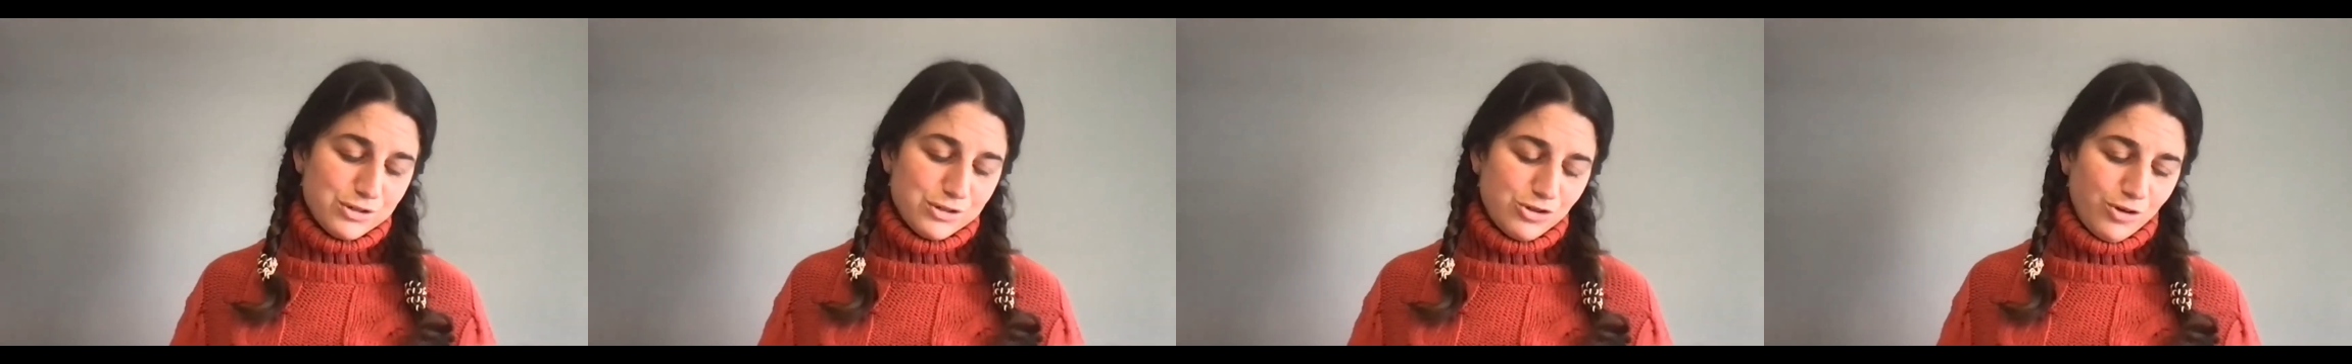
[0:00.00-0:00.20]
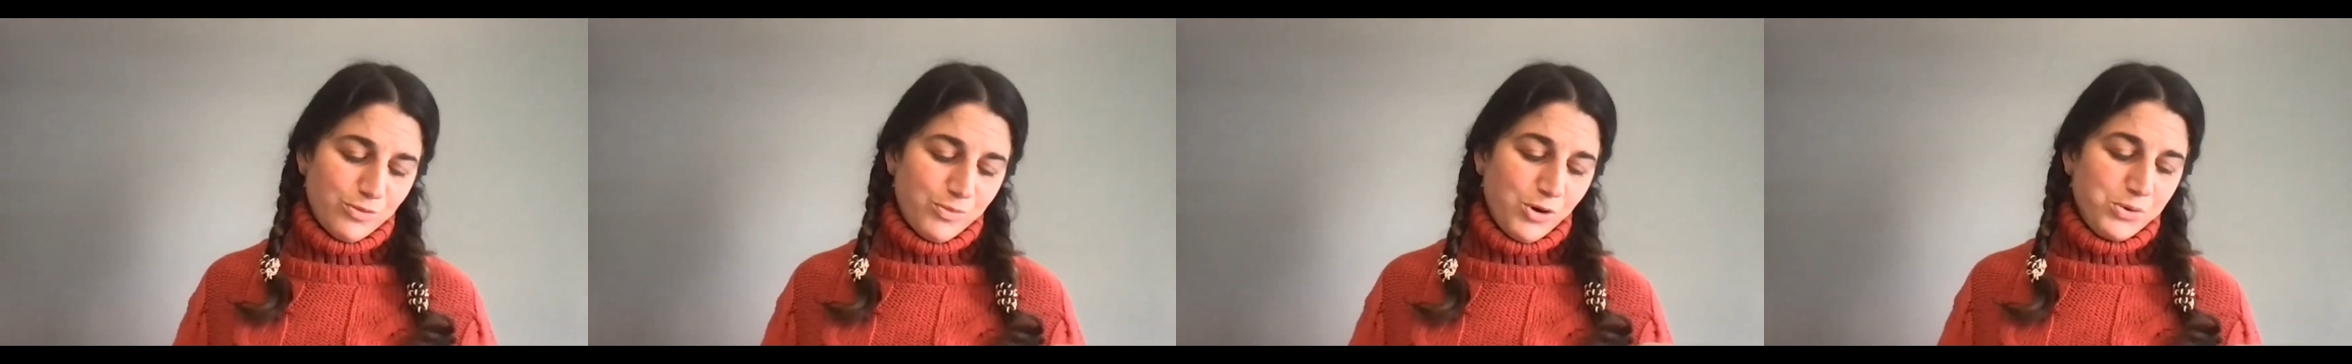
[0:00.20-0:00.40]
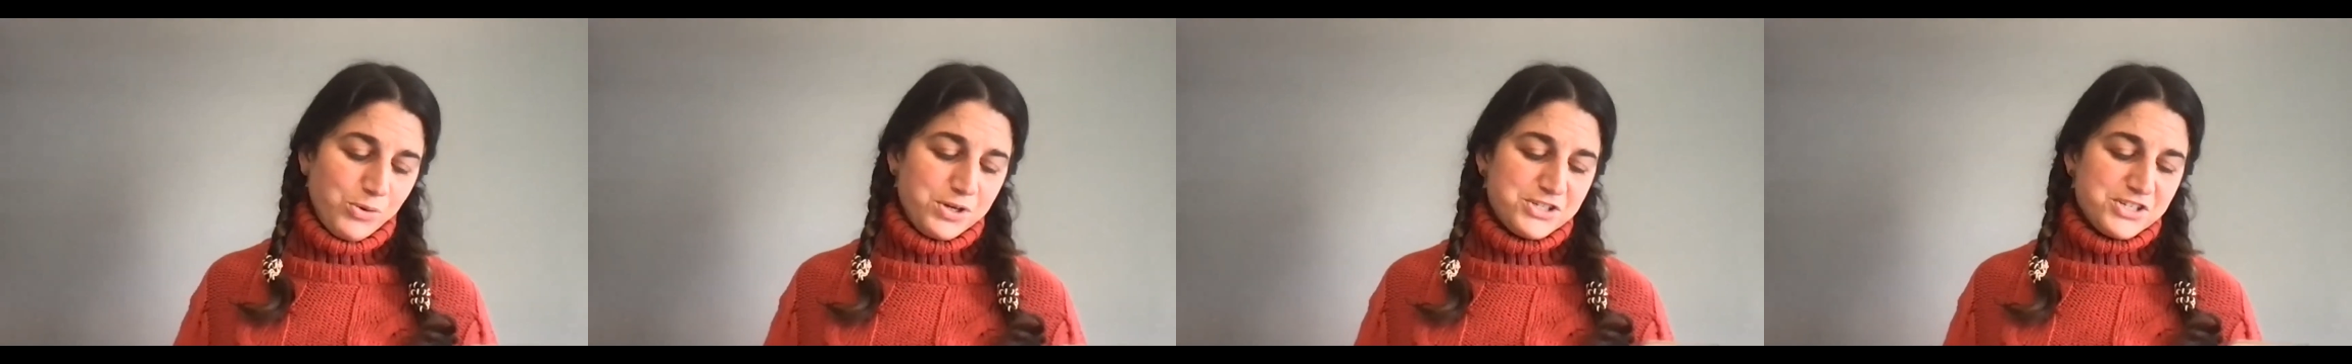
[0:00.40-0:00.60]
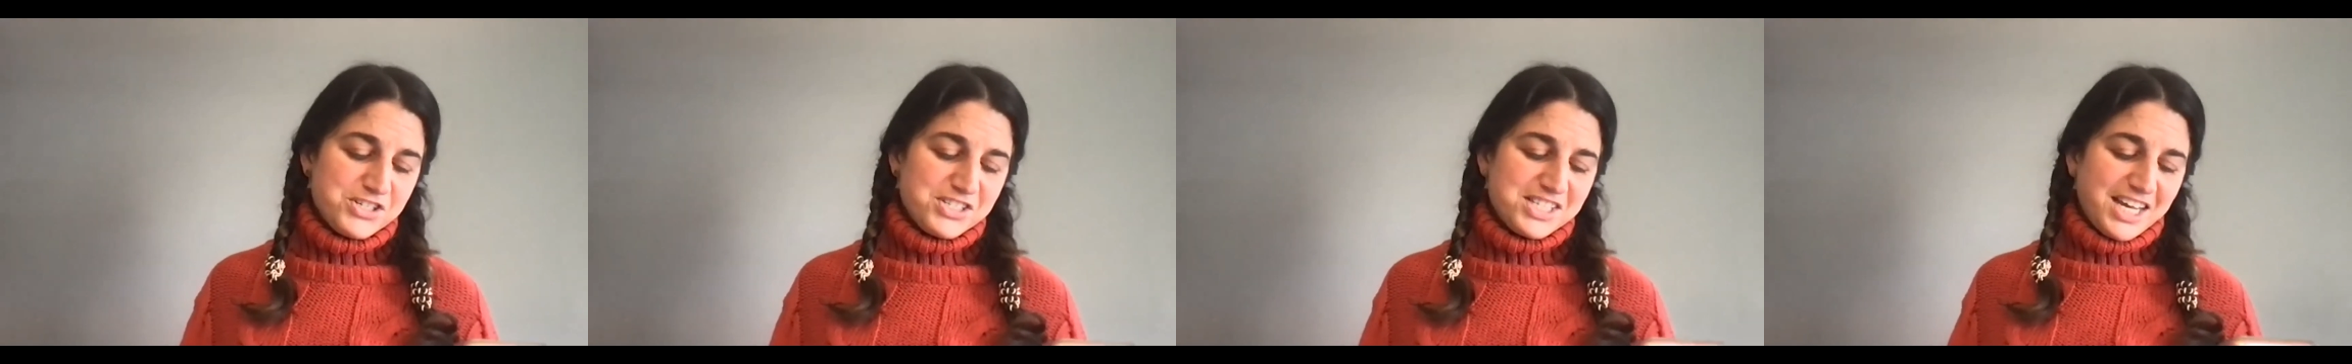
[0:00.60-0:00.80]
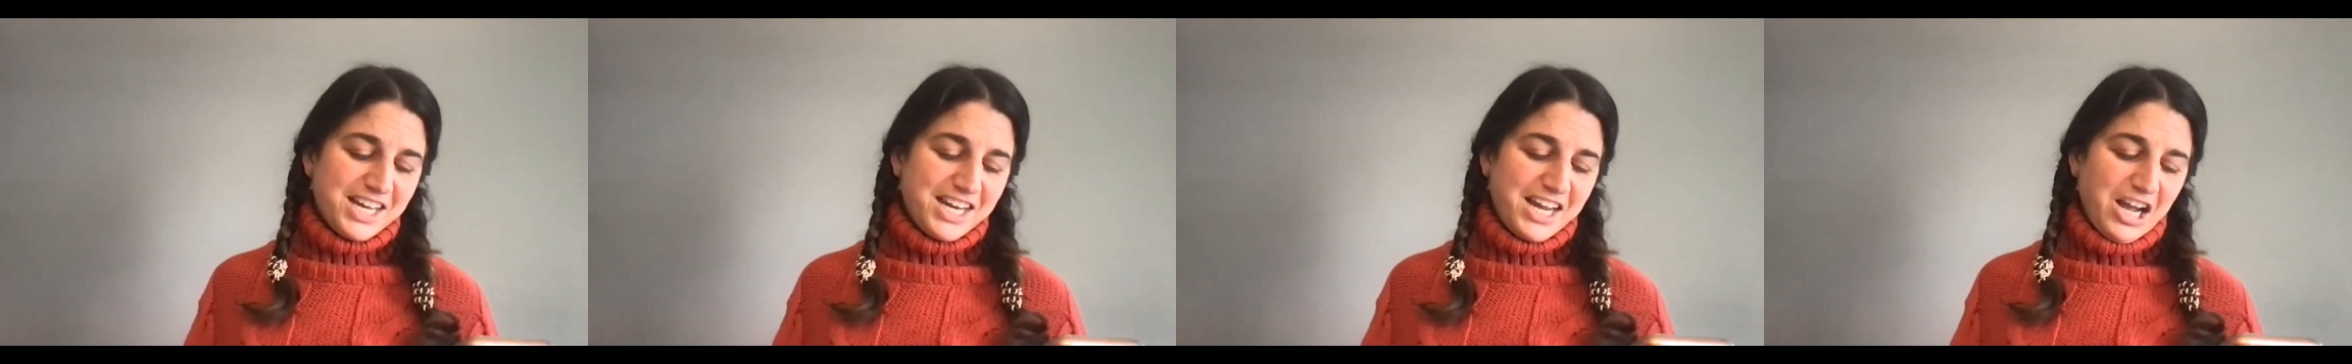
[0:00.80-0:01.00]
so I'm always
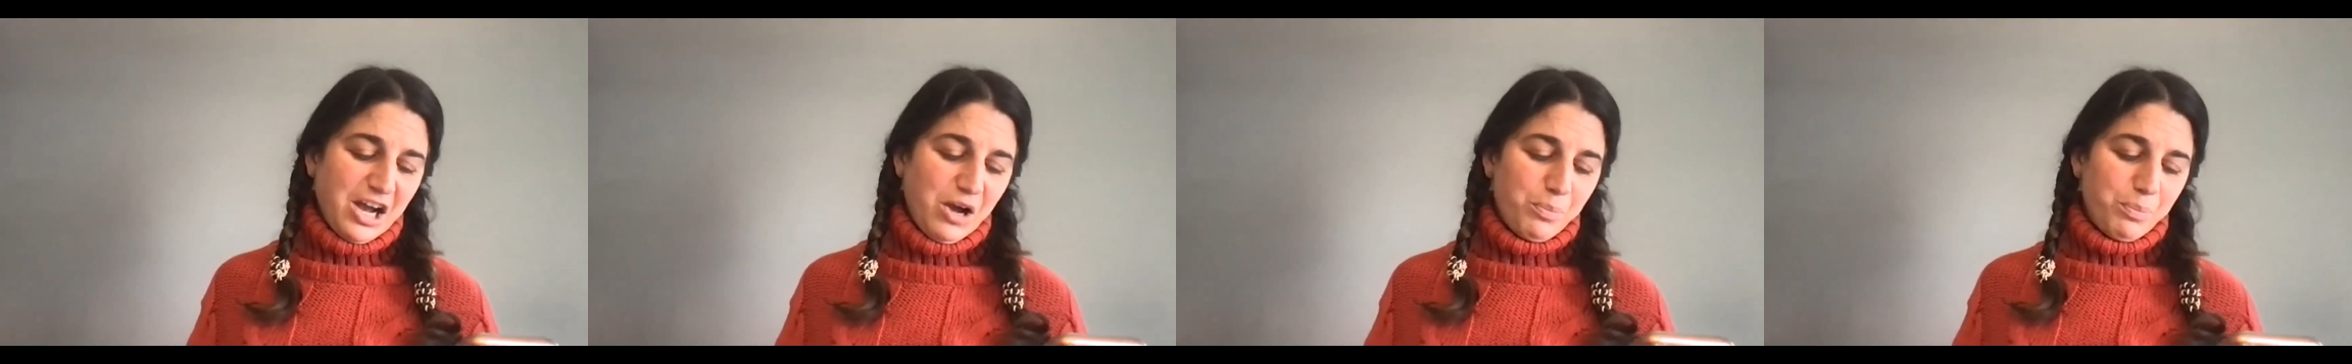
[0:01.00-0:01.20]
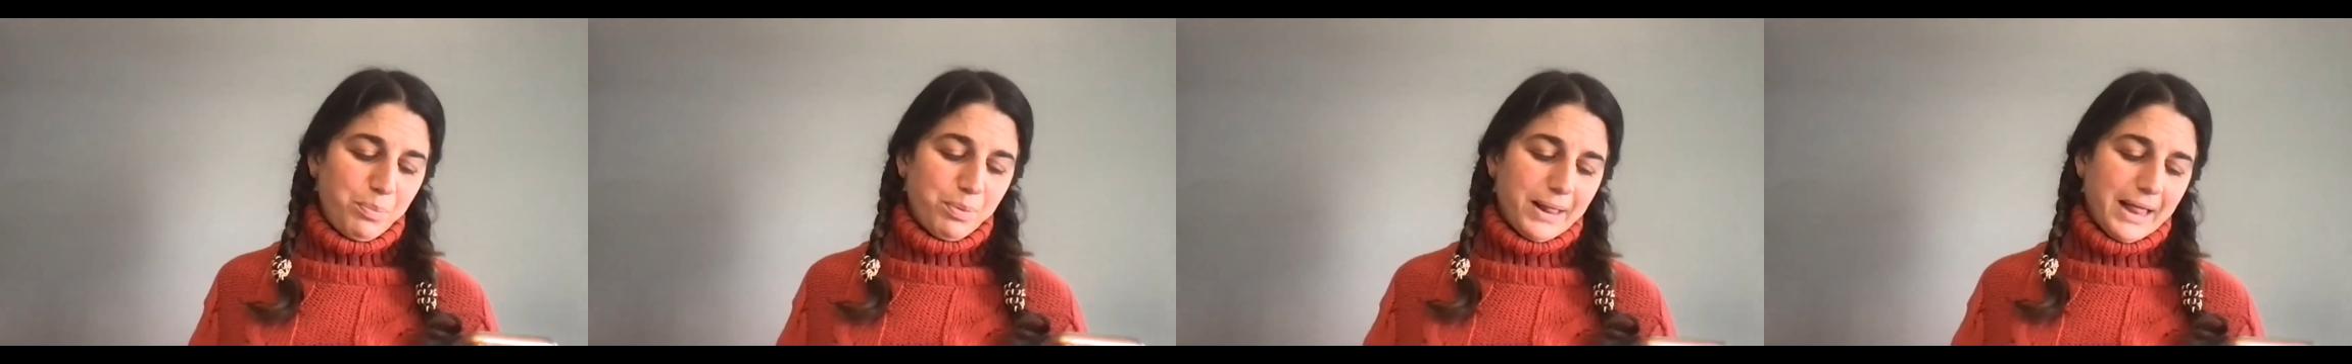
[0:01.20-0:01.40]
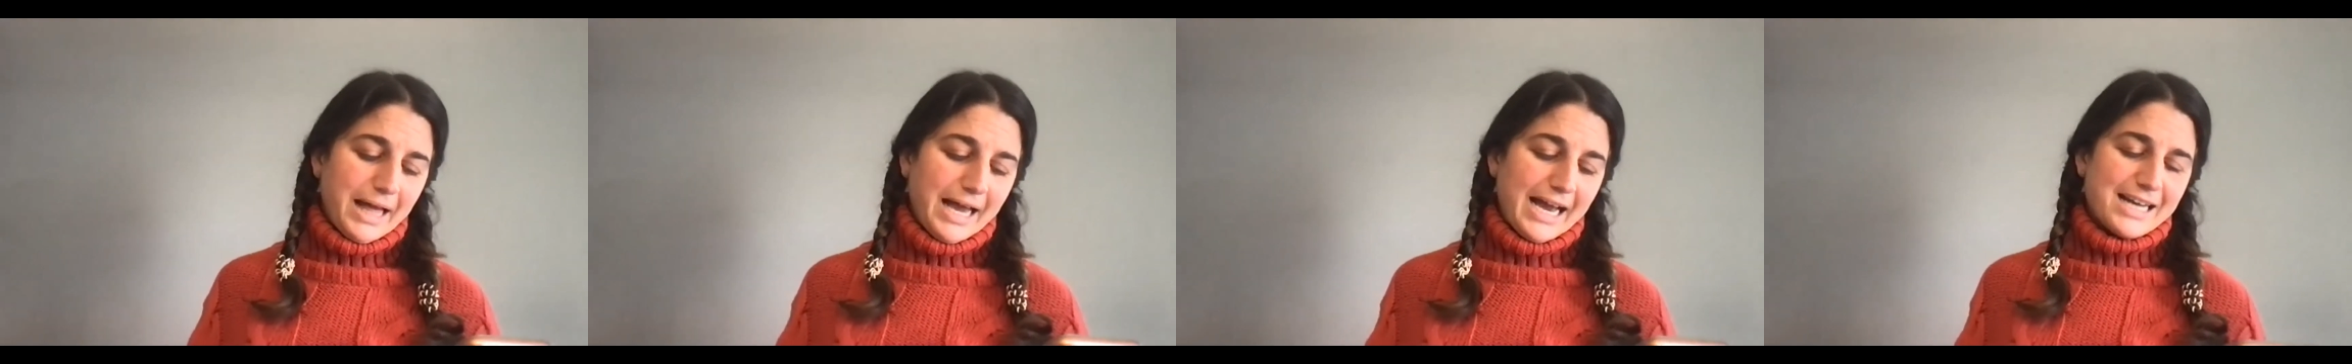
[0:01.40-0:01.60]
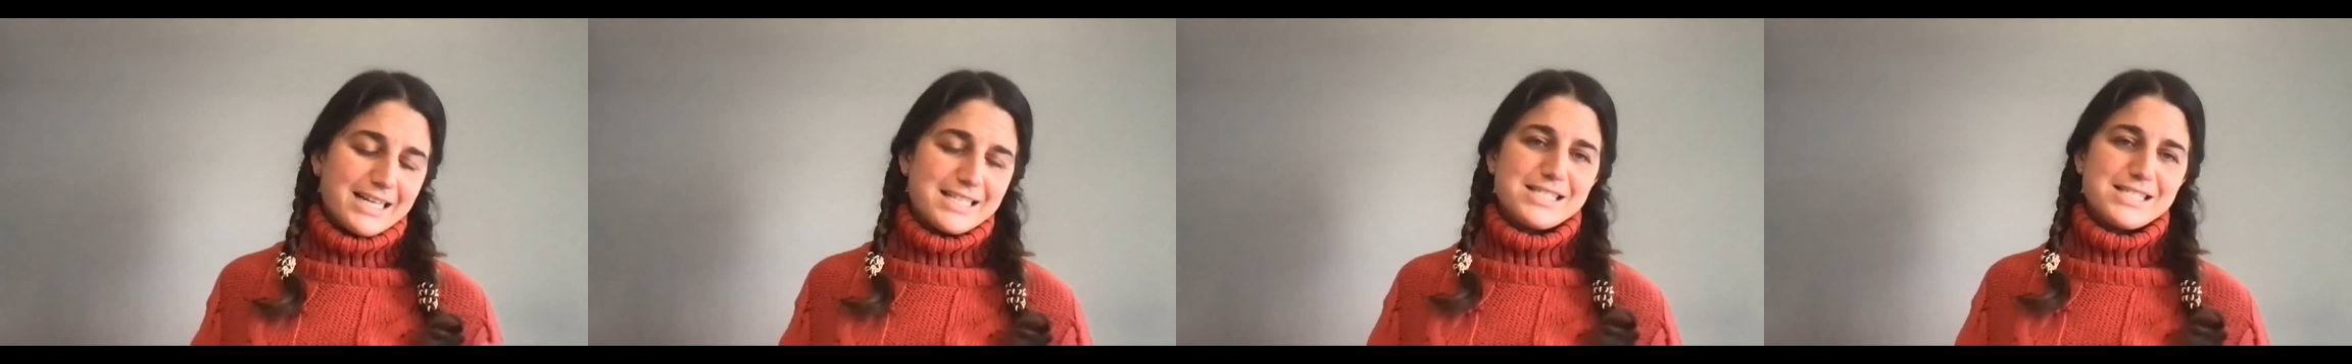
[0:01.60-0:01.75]
just getting a black